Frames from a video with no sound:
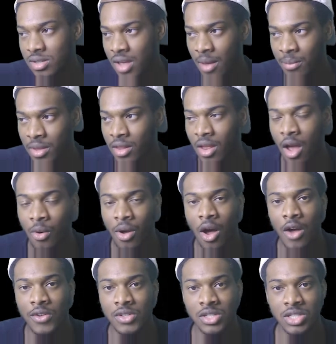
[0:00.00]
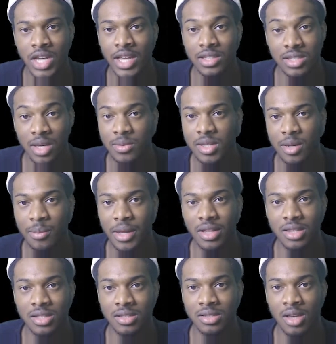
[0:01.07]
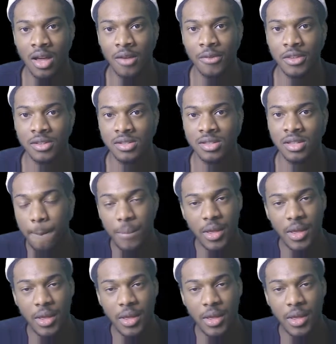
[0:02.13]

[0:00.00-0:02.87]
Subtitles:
I mean, y'all will obviously change something about this, obviously.